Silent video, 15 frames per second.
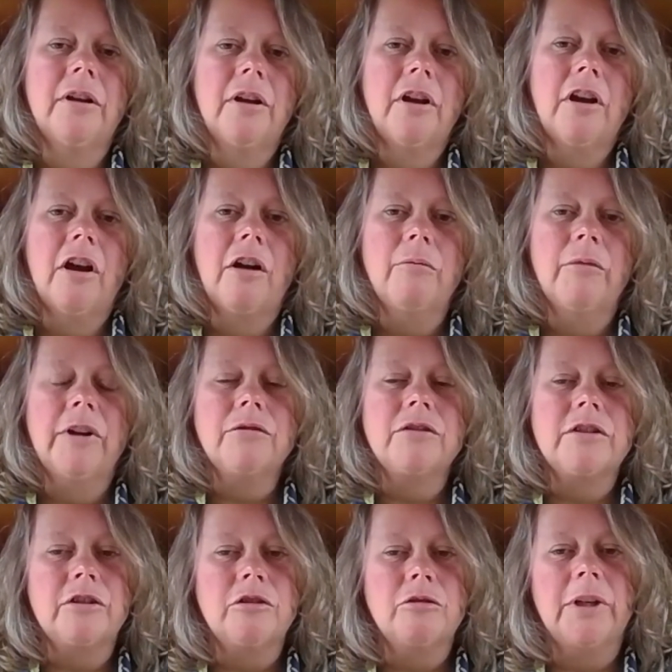And we'll
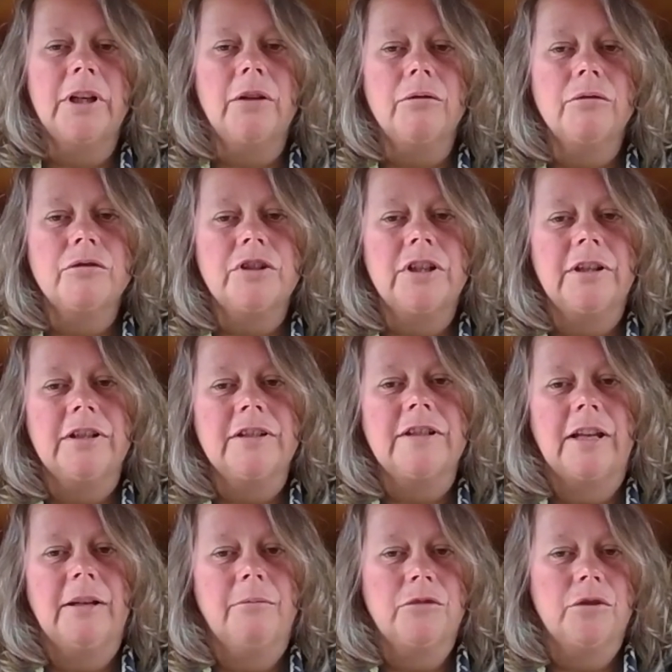still be launching the
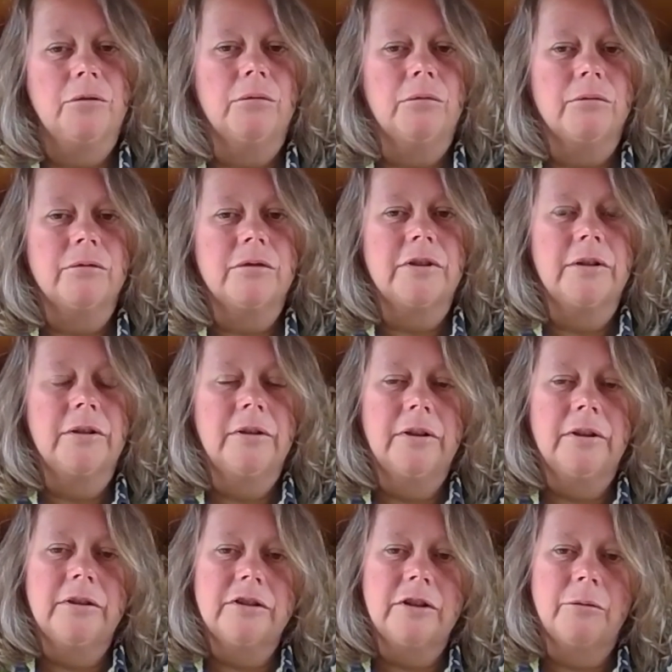same tools.
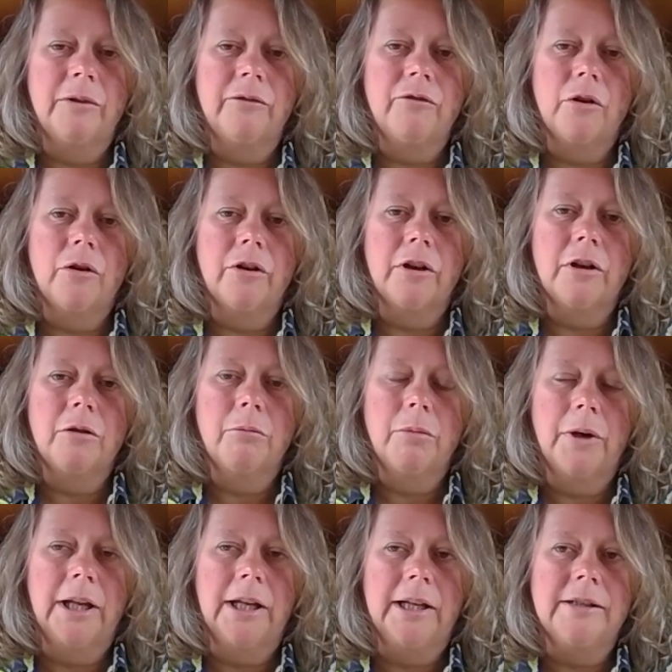So we've got a
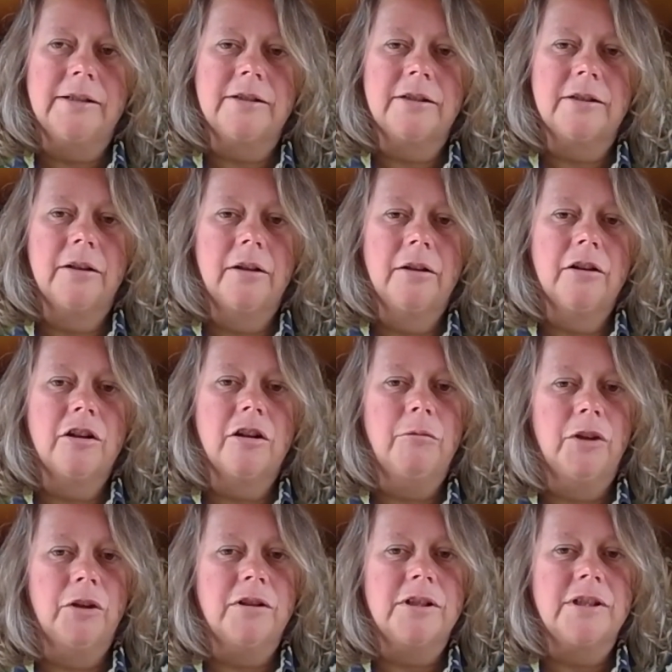complete
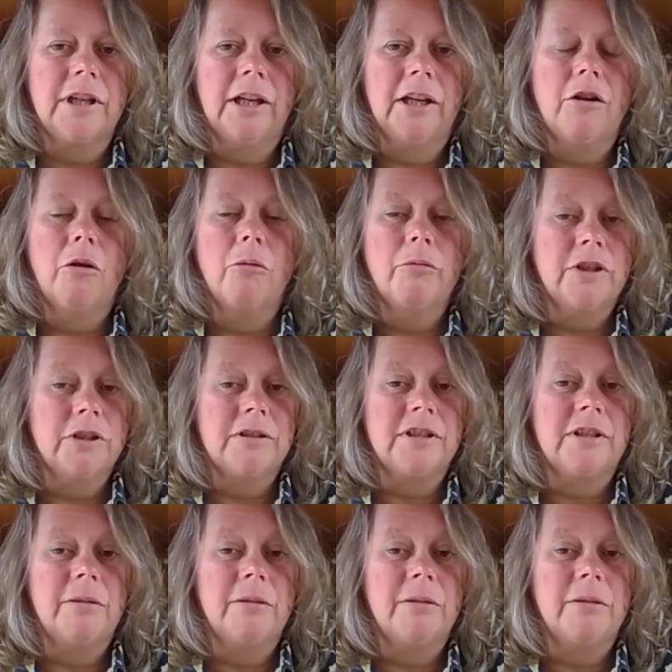community competency